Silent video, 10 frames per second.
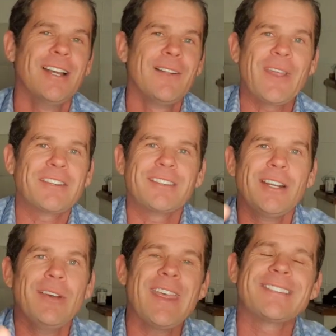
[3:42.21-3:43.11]
That's, you
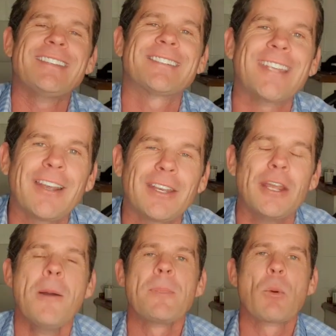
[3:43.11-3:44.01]
know, that's insanity.
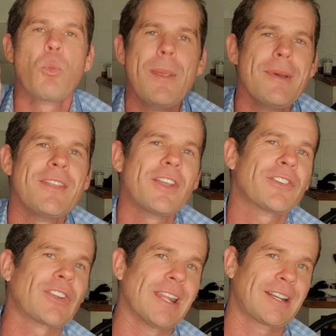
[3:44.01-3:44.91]
Women are the
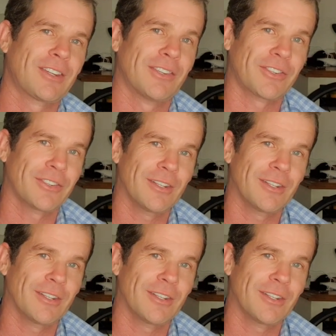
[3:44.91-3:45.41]
selectors,